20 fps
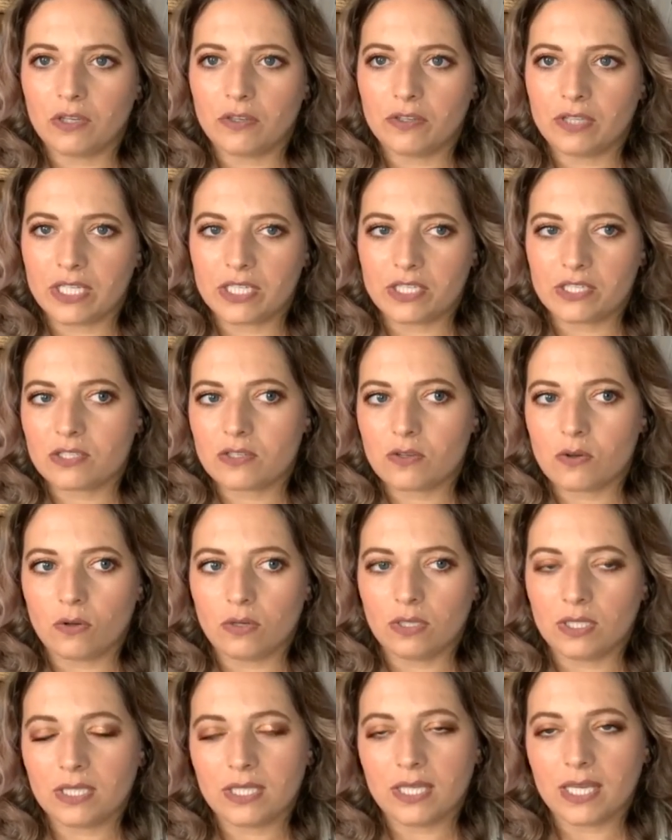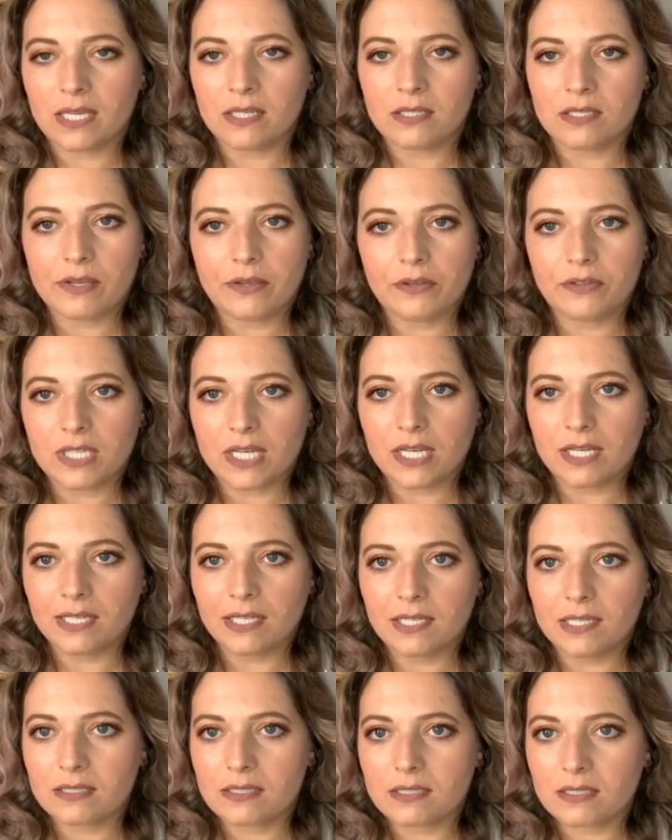they just call it the endo
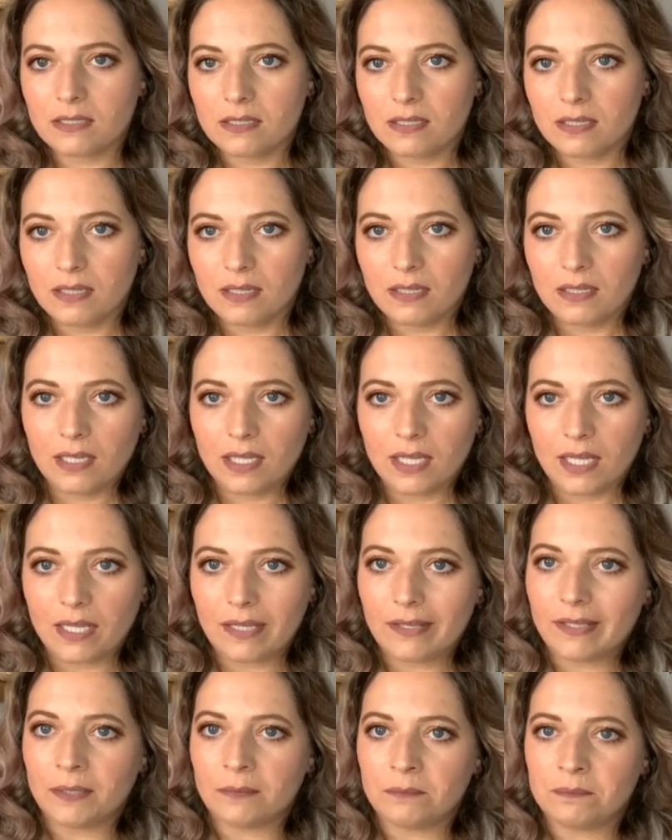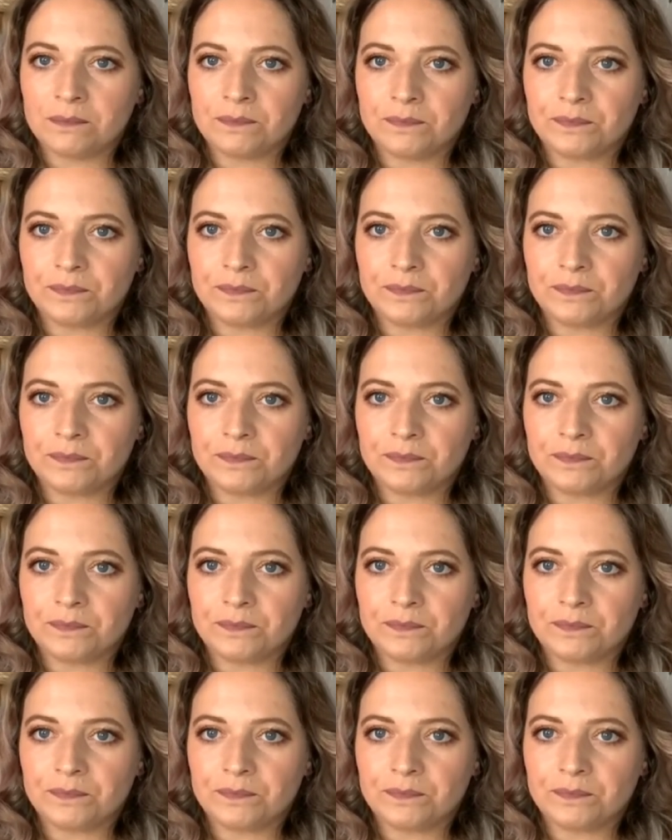diet. And